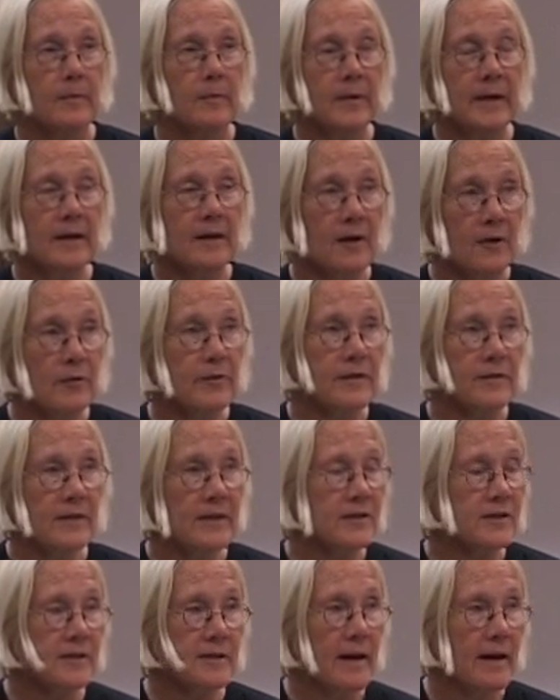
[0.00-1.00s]
We know that
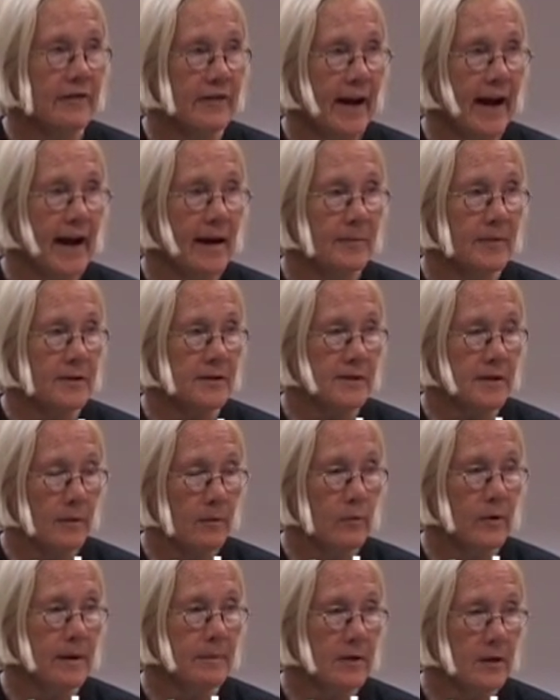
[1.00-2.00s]
this stuff happens,
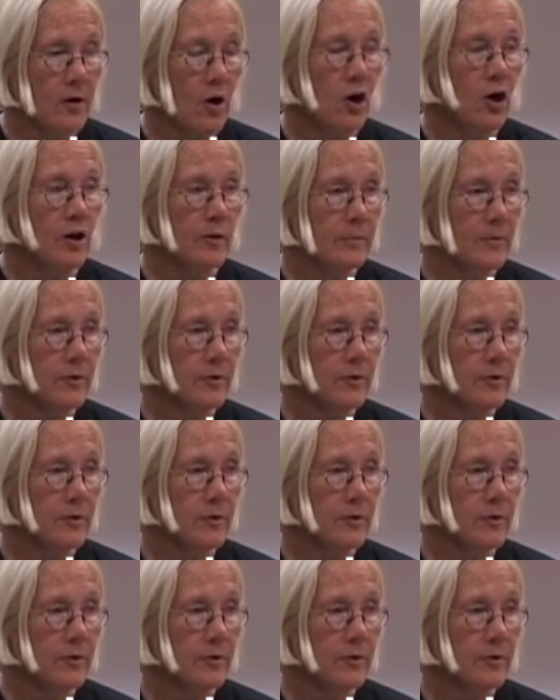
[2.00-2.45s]
that women are